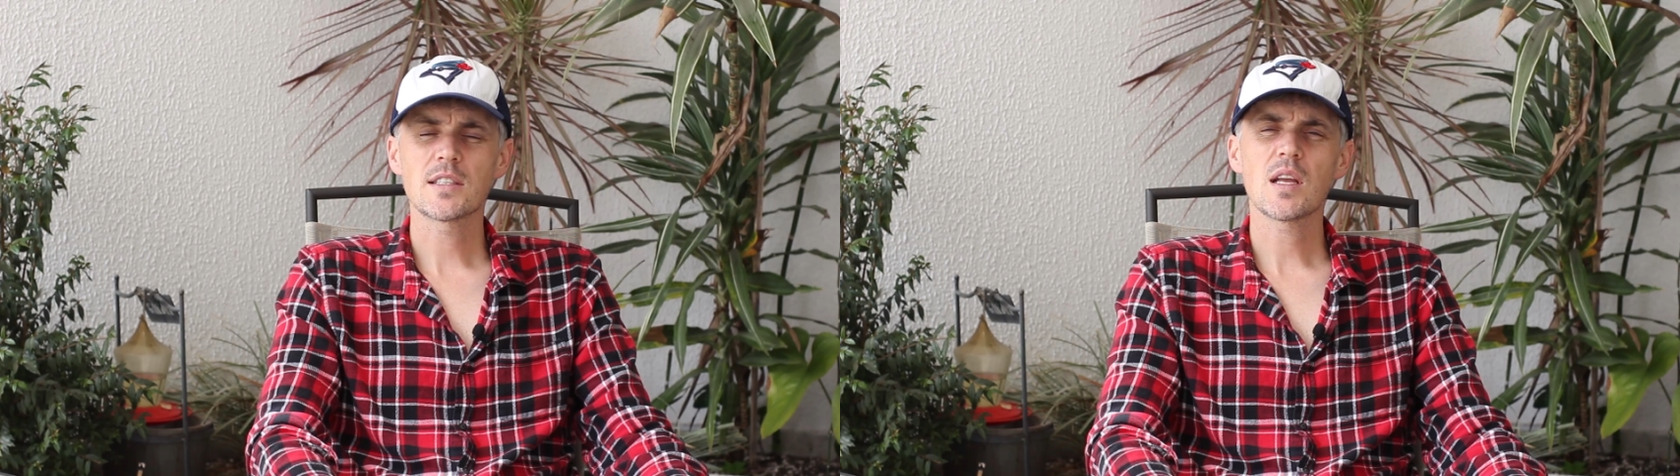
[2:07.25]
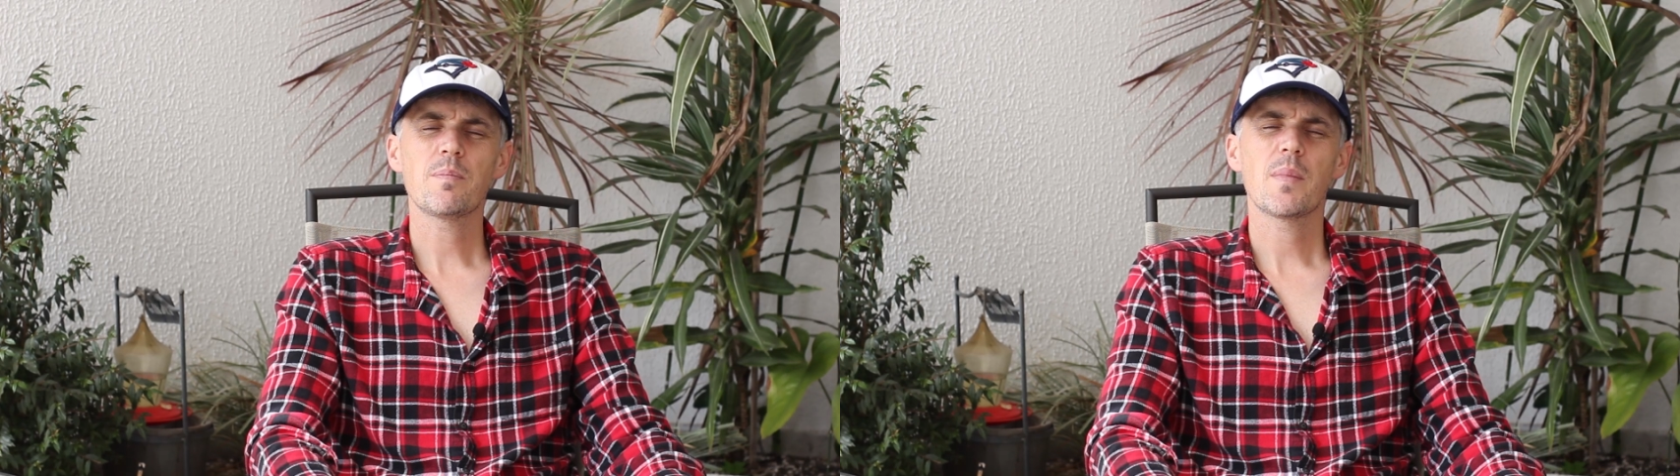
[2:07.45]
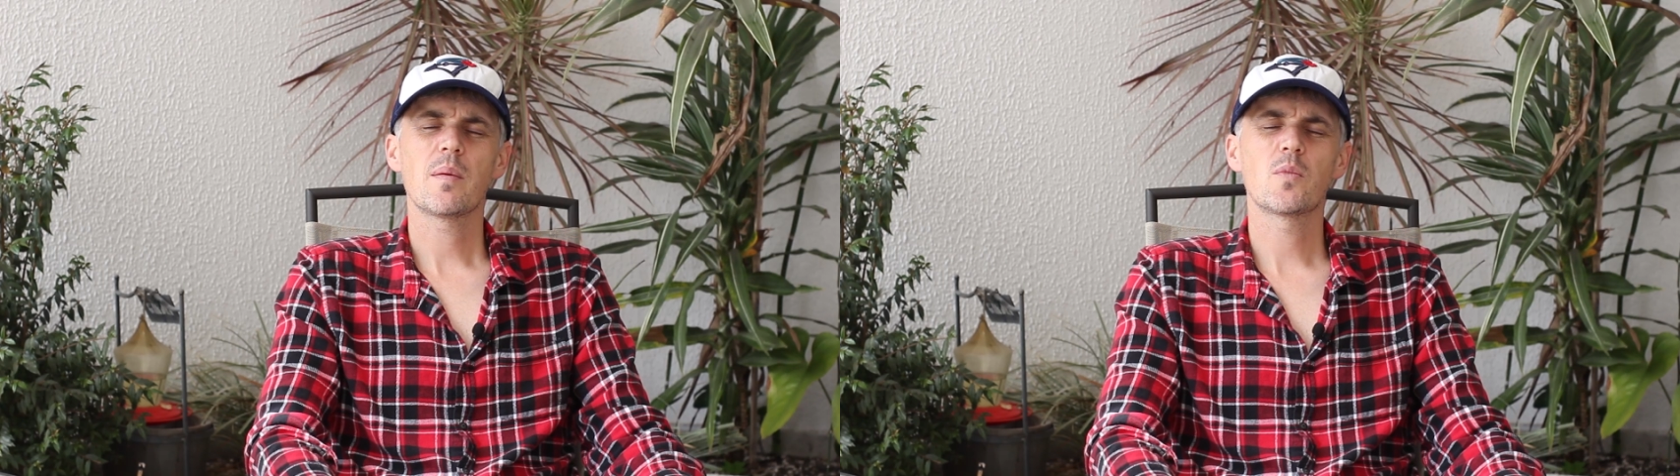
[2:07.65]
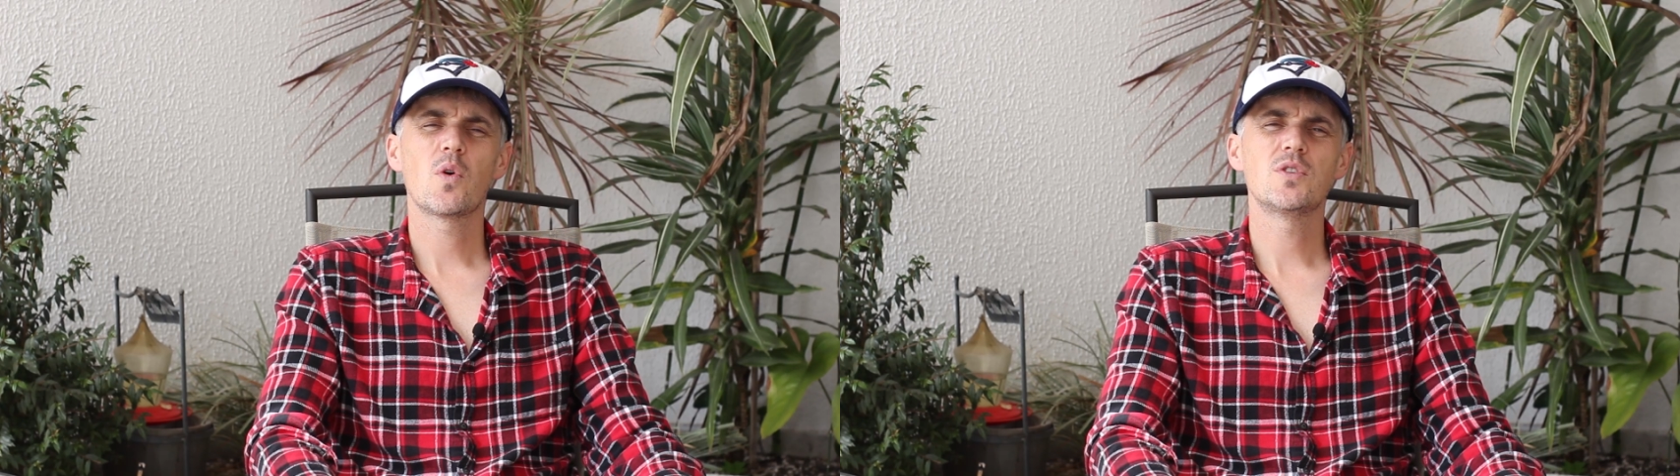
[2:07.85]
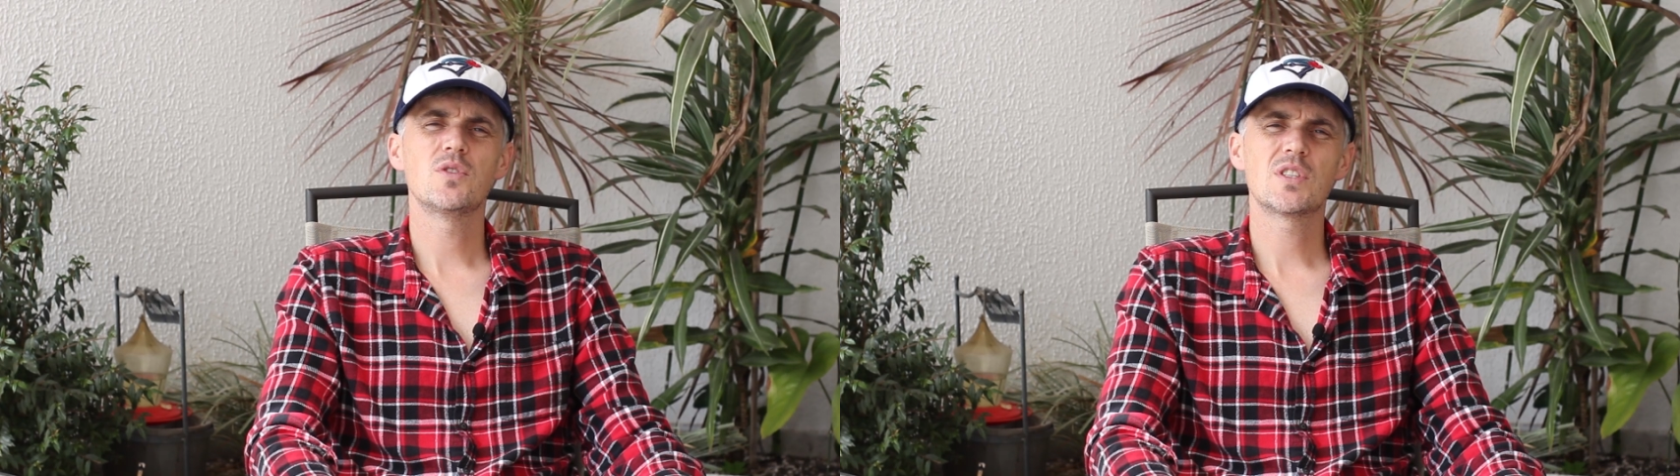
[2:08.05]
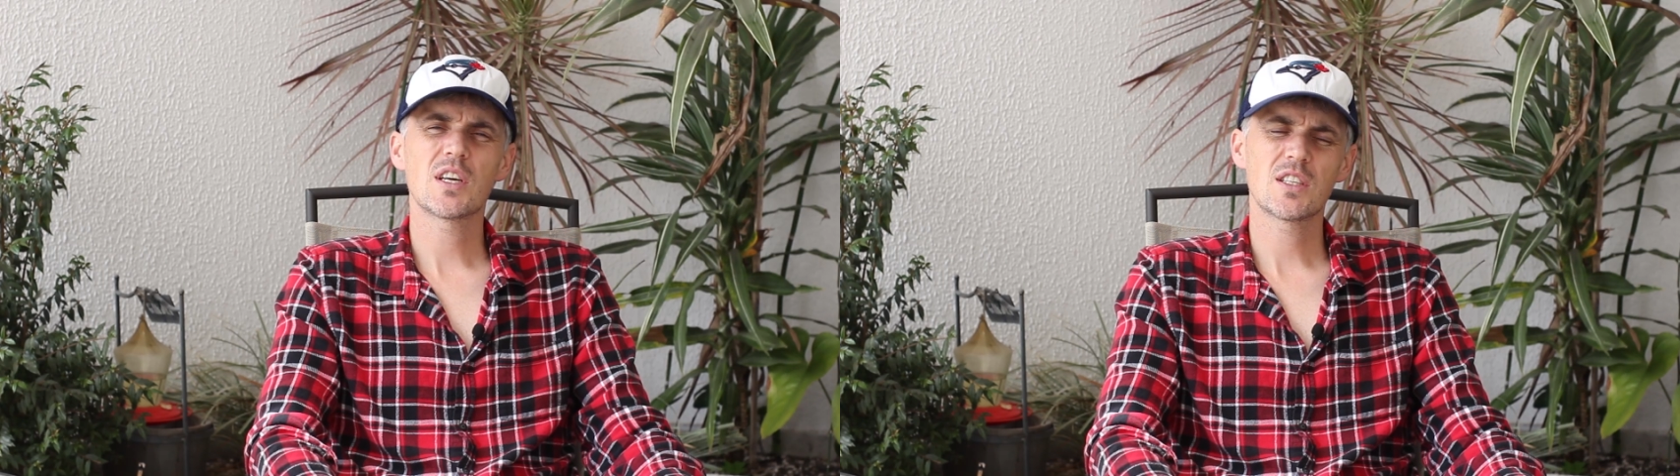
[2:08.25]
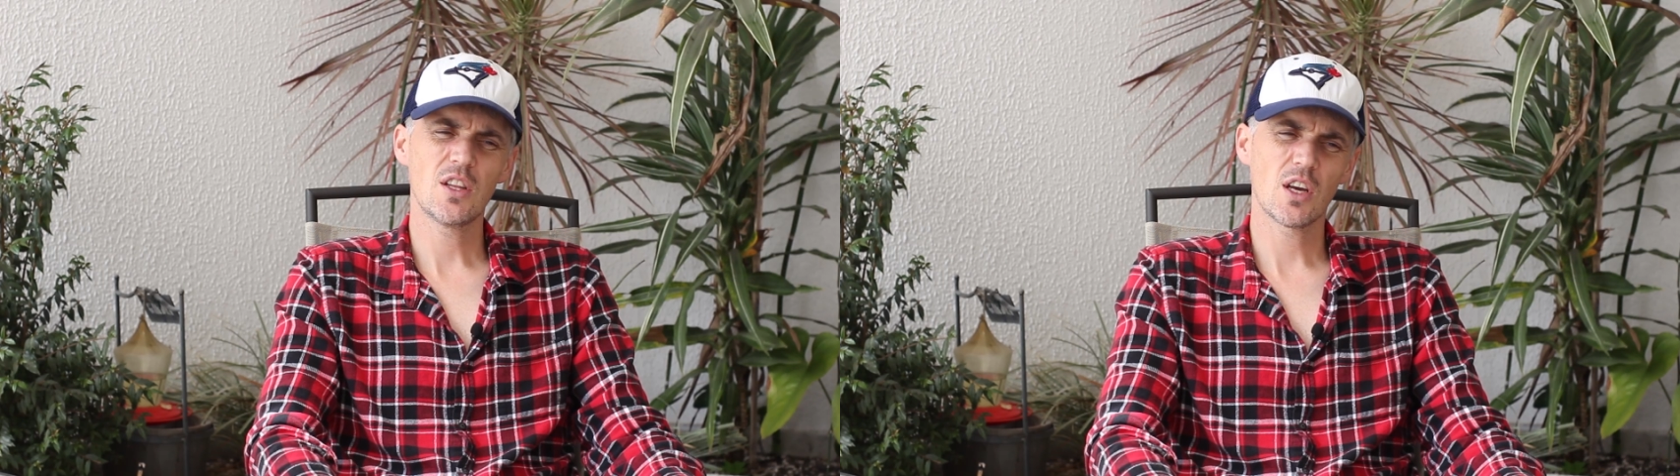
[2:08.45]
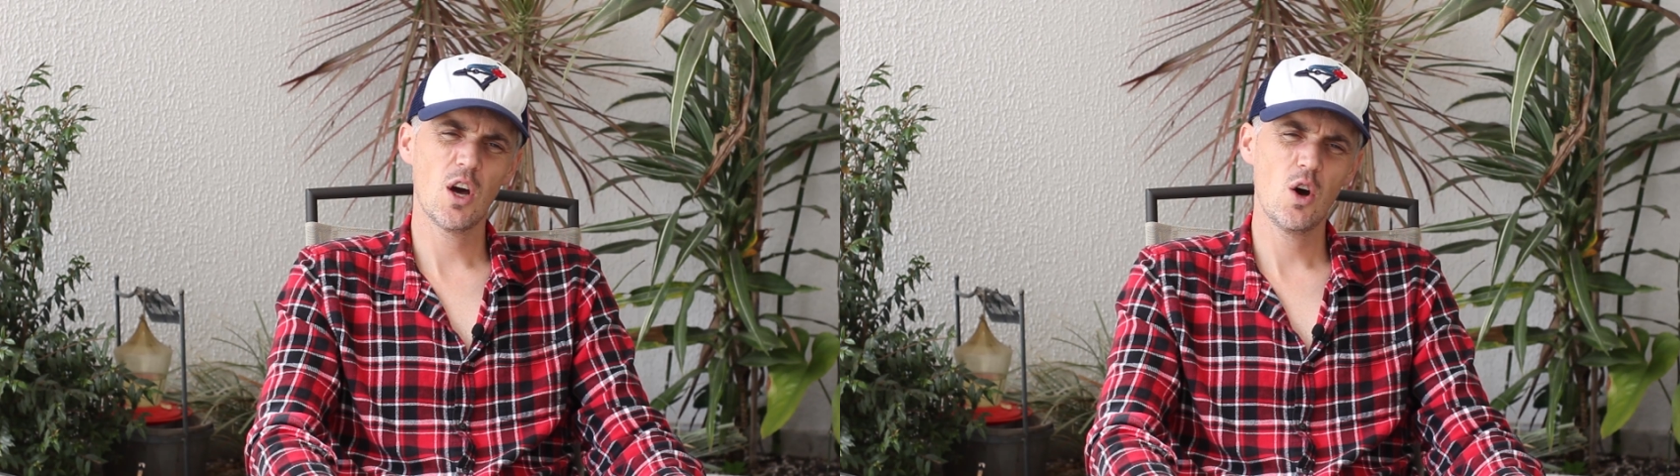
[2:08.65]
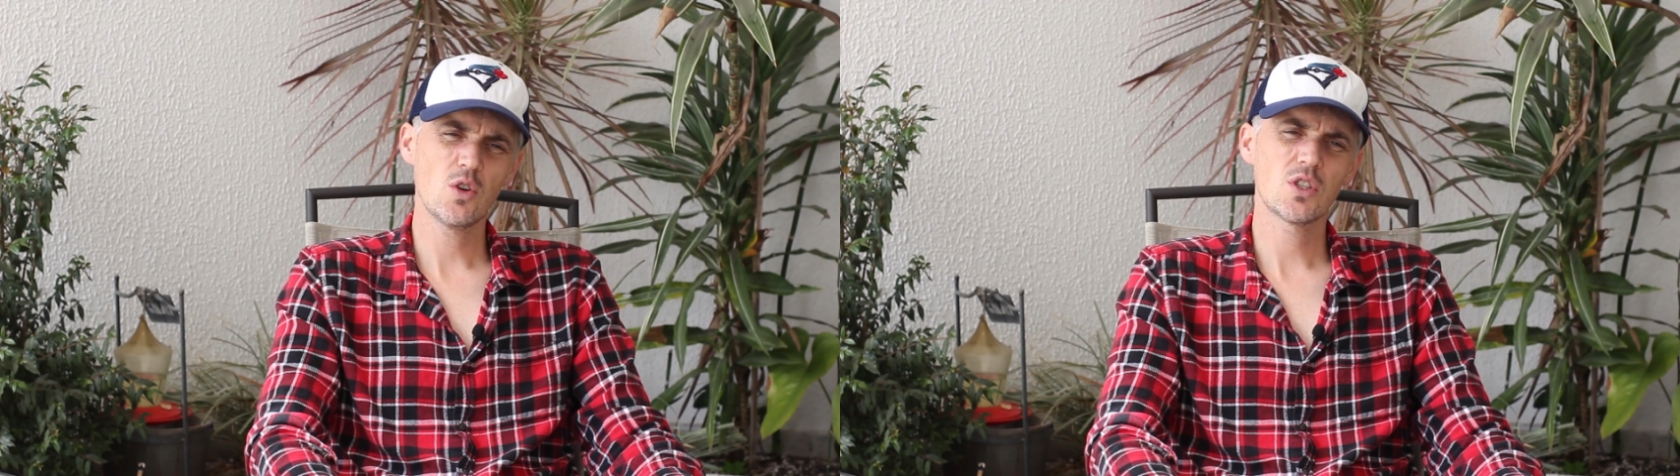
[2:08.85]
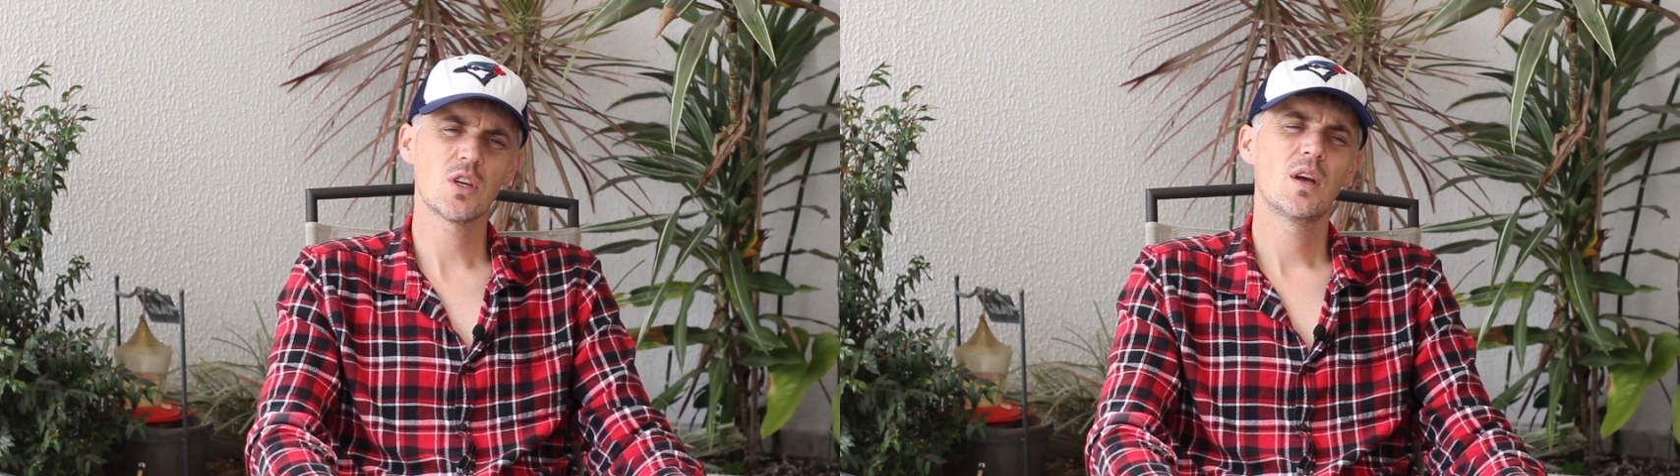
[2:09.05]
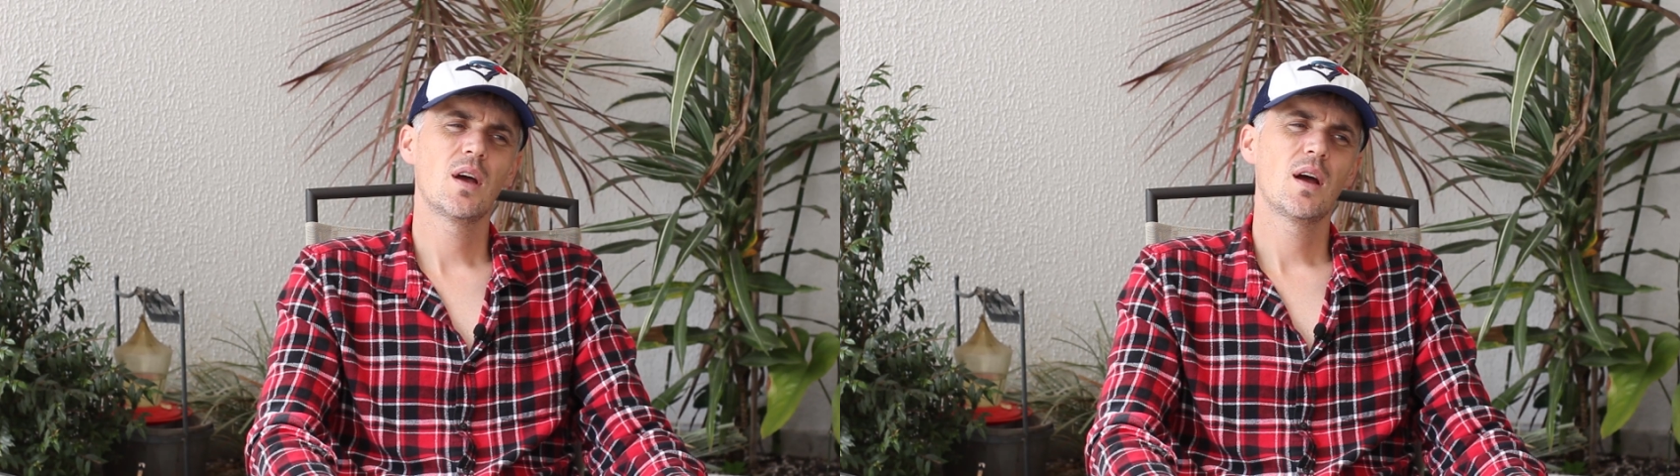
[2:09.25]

Next up, I'm going to stick to the coast.